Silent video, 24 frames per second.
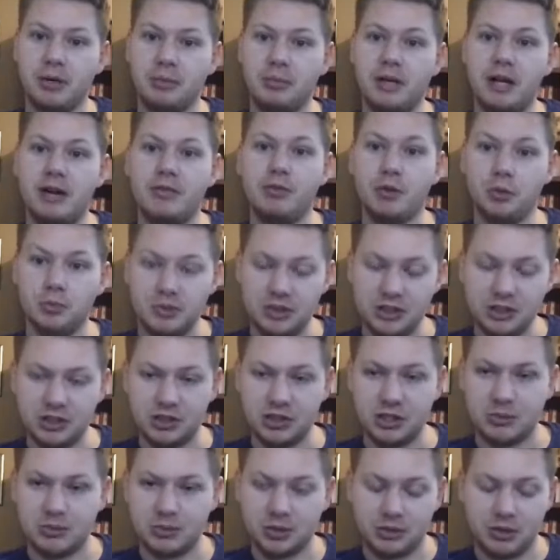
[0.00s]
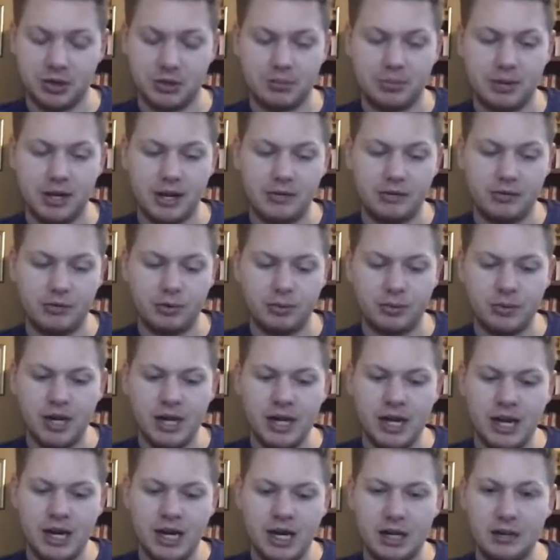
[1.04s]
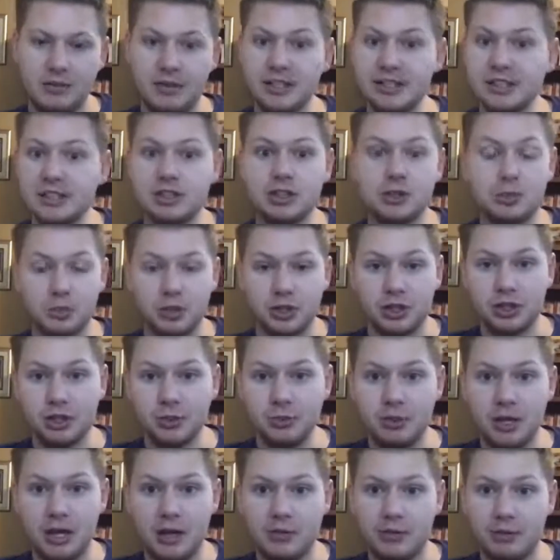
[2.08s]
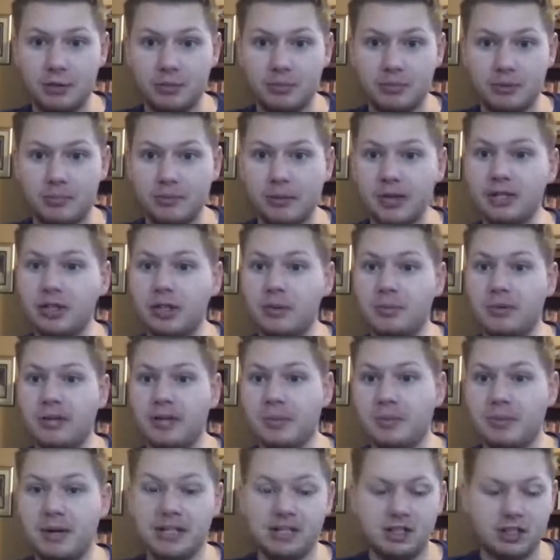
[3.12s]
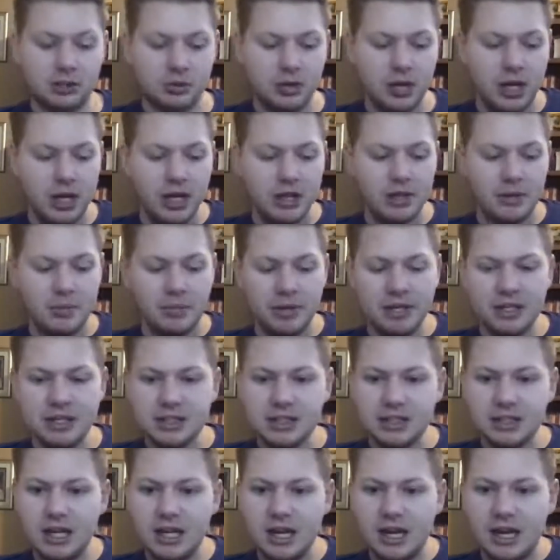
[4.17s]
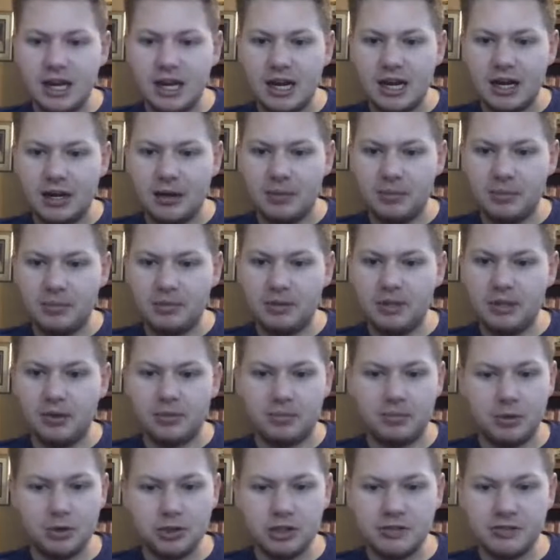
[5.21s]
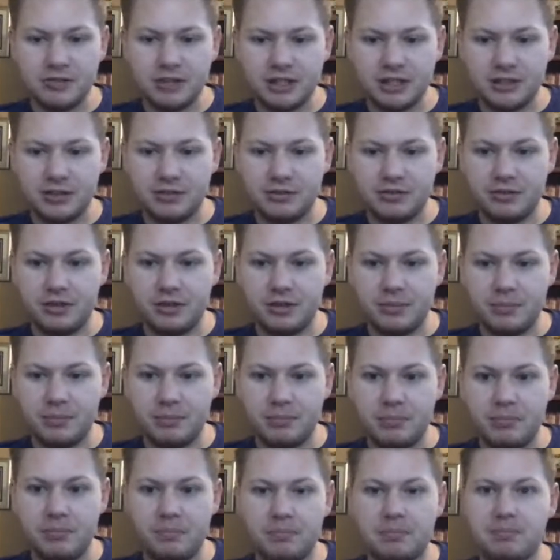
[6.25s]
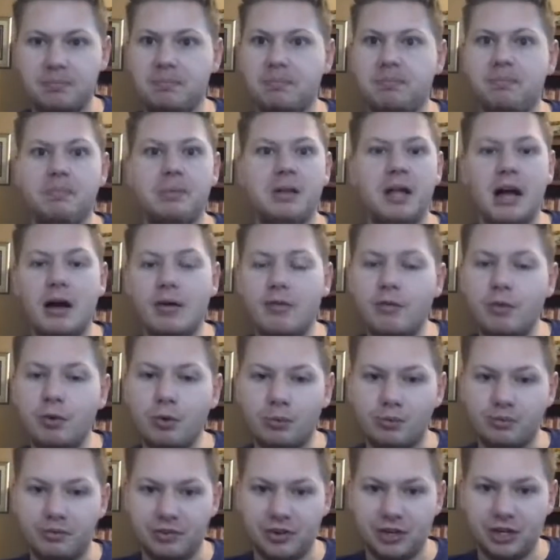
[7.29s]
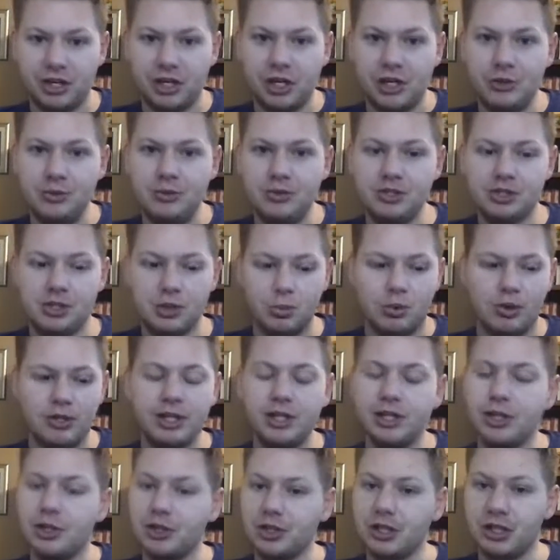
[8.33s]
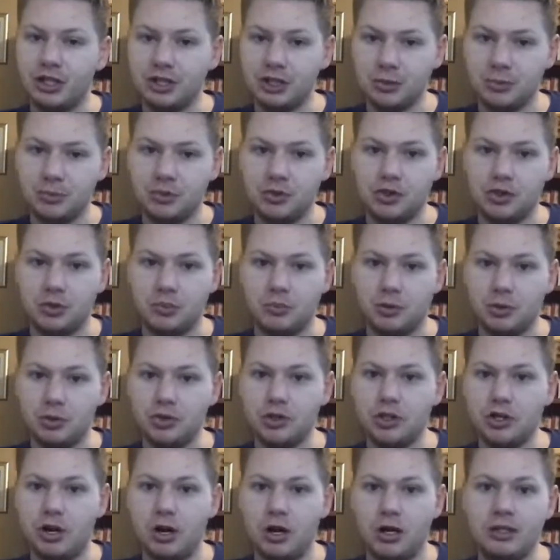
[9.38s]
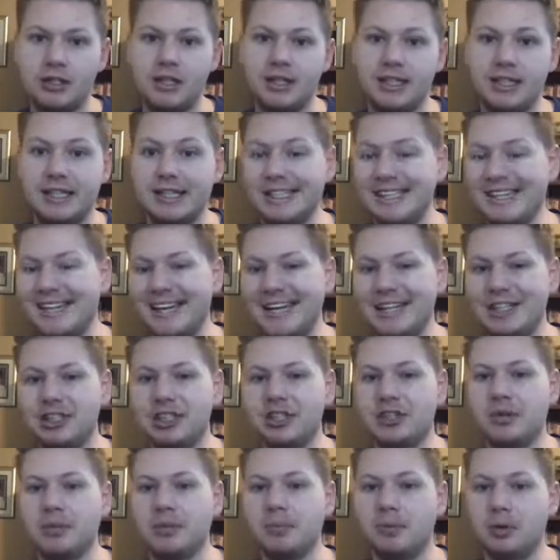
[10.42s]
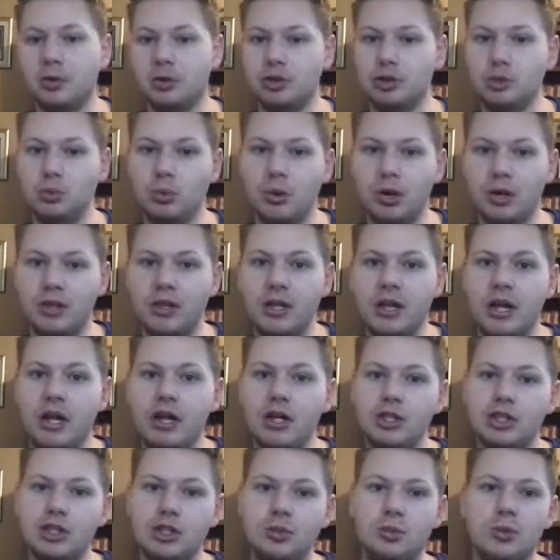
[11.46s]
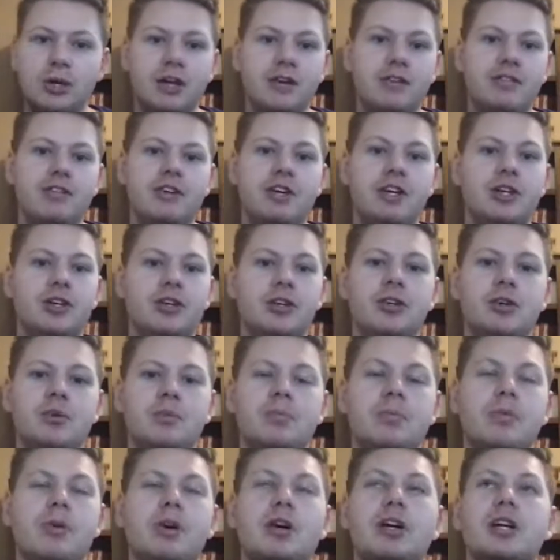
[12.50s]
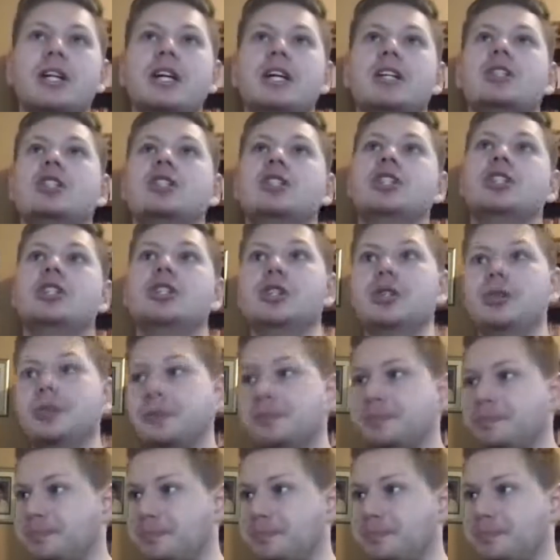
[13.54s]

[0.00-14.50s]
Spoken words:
platforms. Instagram's a great platform. LinkedIn's a really good platform, but might not be the best. So the most effective platform for you is the one that your customers are most on and engaging the most with. So if you're marketing to,